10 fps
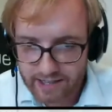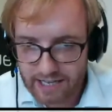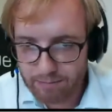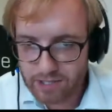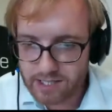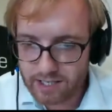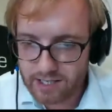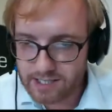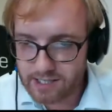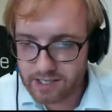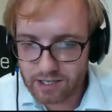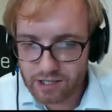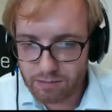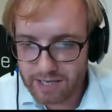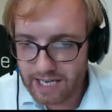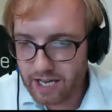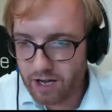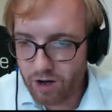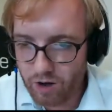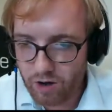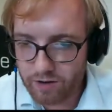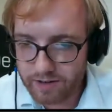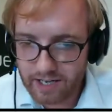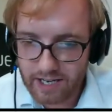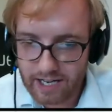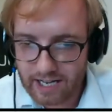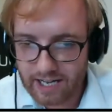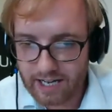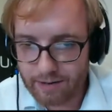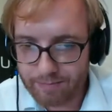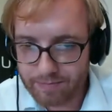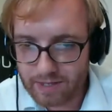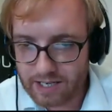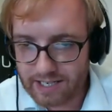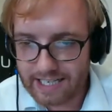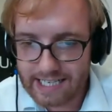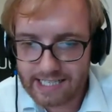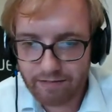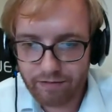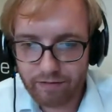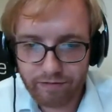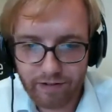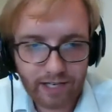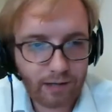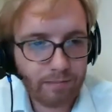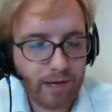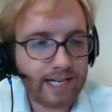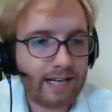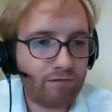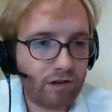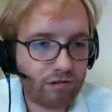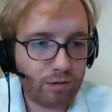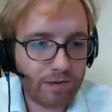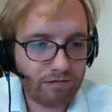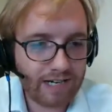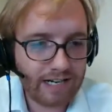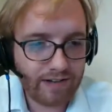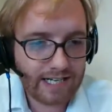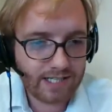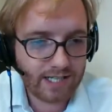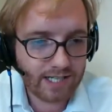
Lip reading: that masterclass is going to be on leading for fun and money, recruitment reinvented.